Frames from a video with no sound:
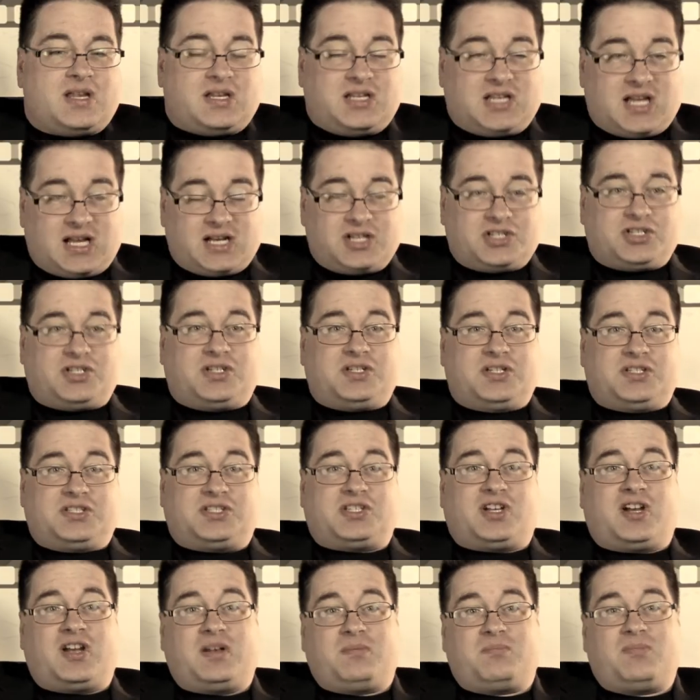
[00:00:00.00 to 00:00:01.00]
intelligent
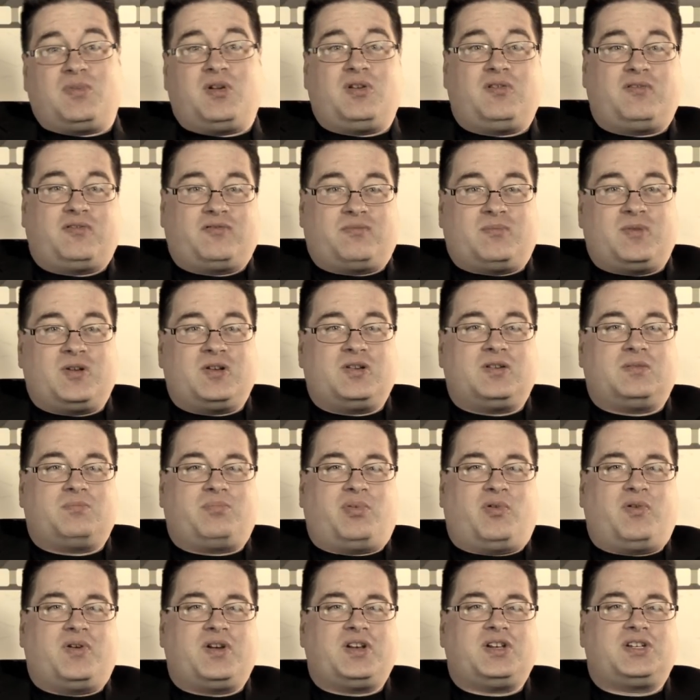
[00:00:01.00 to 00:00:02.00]
design movement
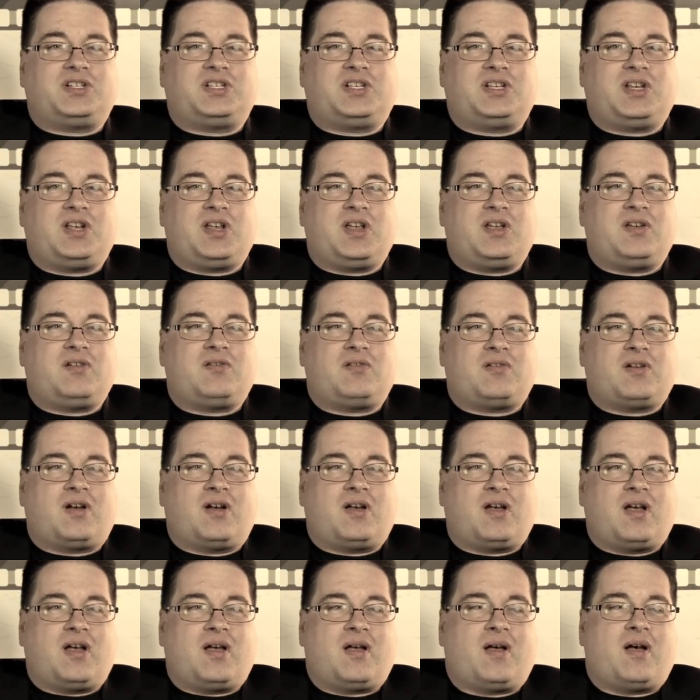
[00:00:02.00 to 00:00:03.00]
point to
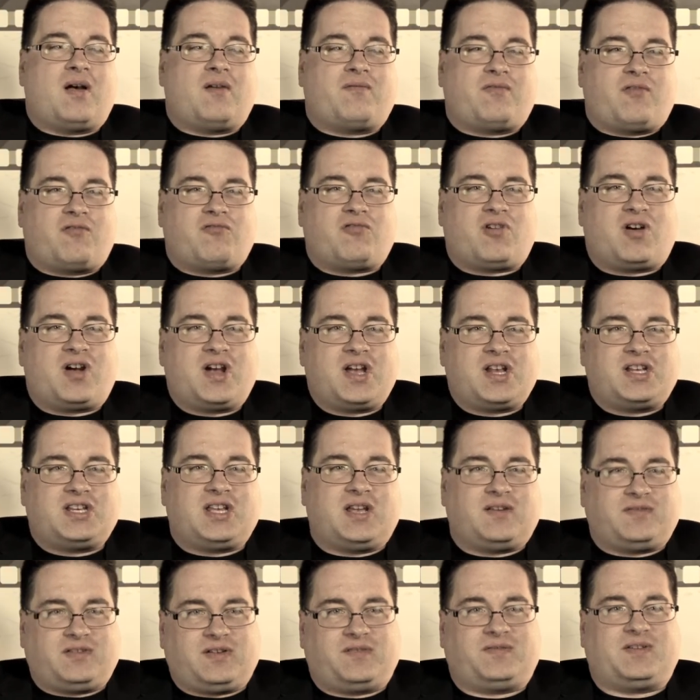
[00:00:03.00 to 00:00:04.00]
a
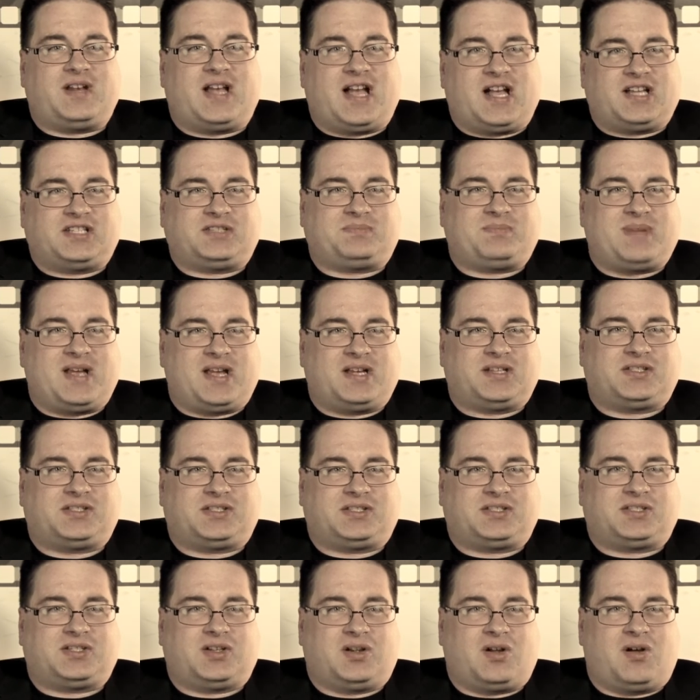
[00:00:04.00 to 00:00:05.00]
variety of different
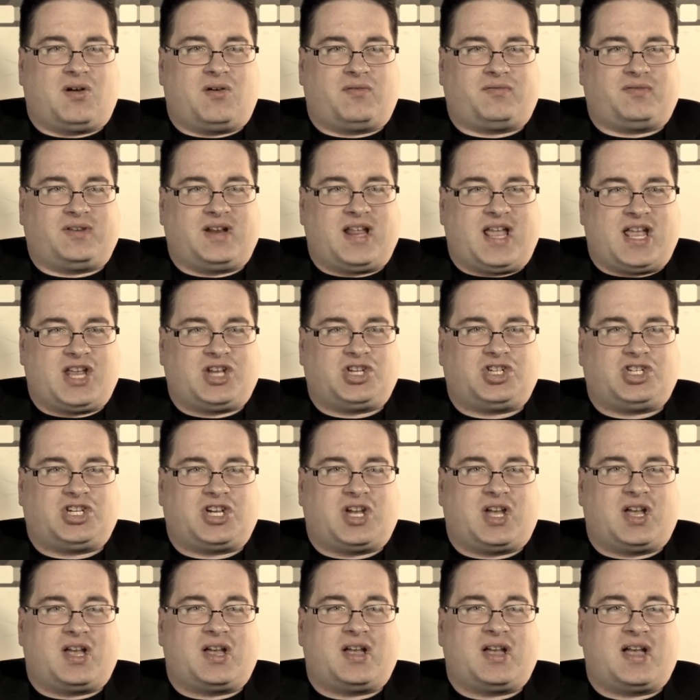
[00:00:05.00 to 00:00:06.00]
aspects of
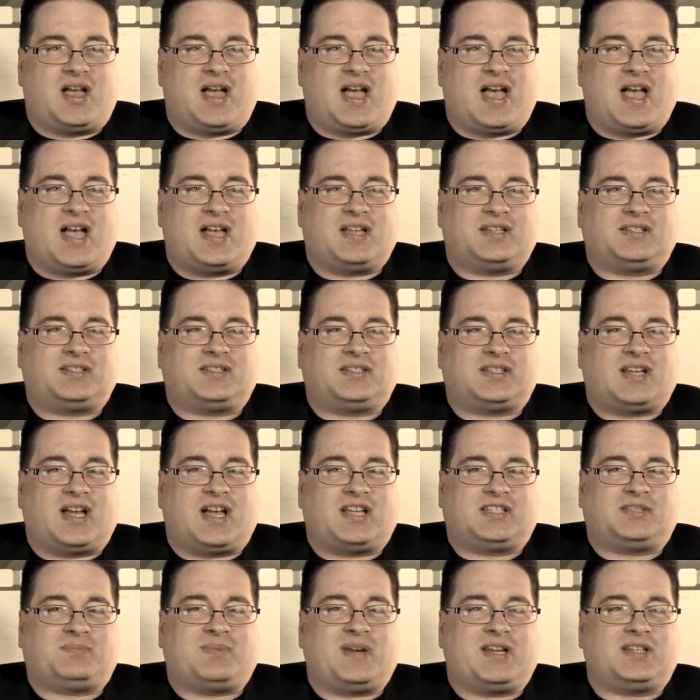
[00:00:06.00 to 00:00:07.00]
nature as
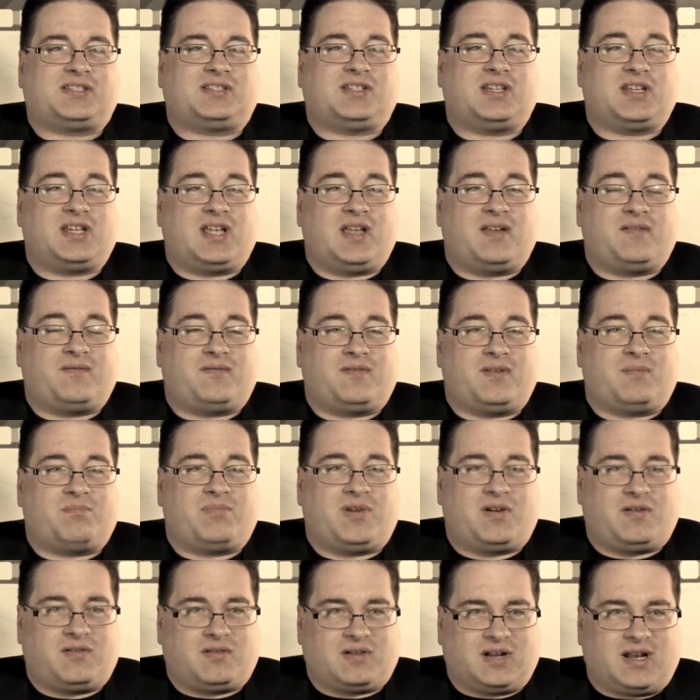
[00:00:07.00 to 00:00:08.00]
aspects that give
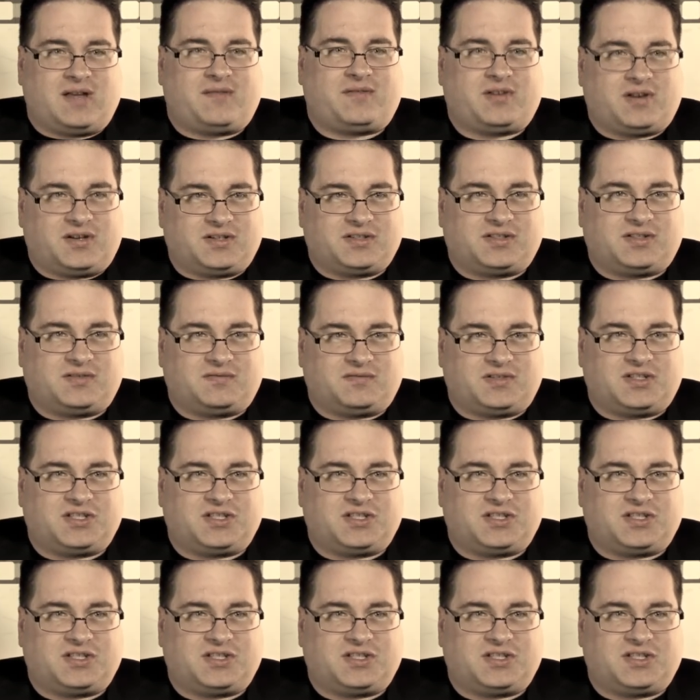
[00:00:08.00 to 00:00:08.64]
empirical evidence of